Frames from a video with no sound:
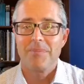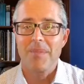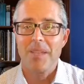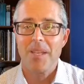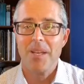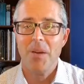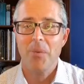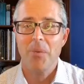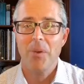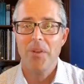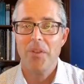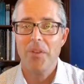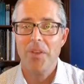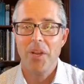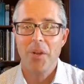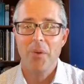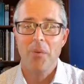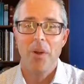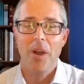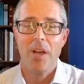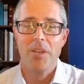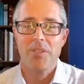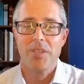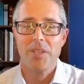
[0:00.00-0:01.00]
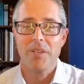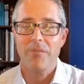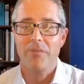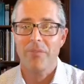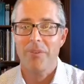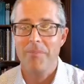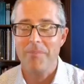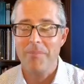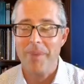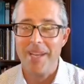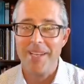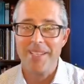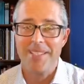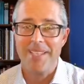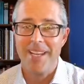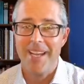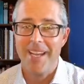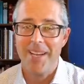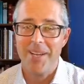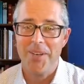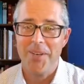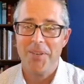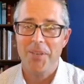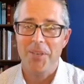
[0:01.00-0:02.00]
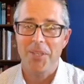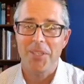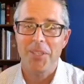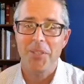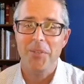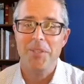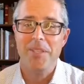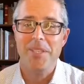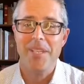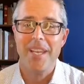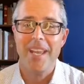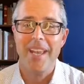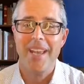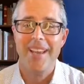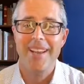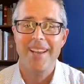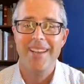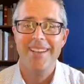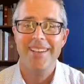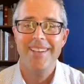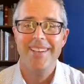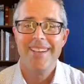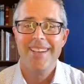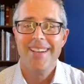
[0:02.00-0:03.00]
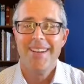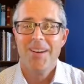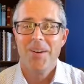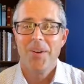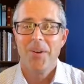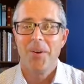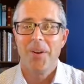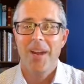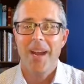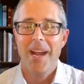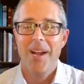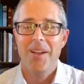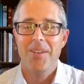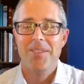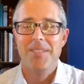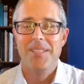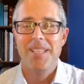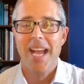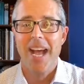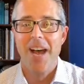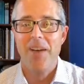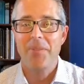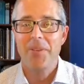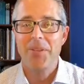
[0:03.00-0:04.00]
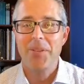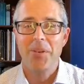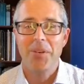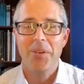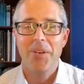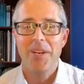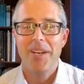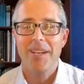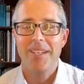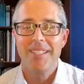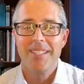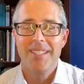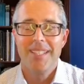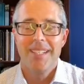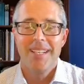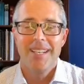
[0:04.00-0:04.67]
uh, whether you're watching from Baytown or Louisiana or El Salvador.